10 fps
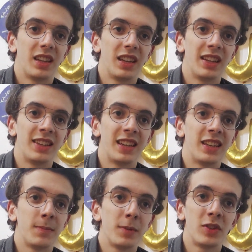And
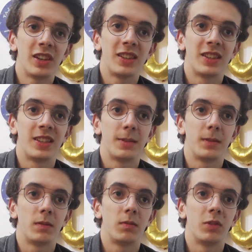as much as
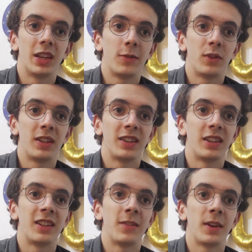their friends
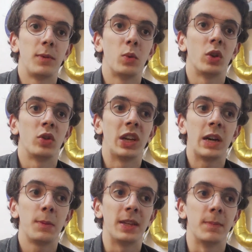and their family want to
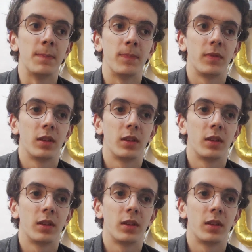help them,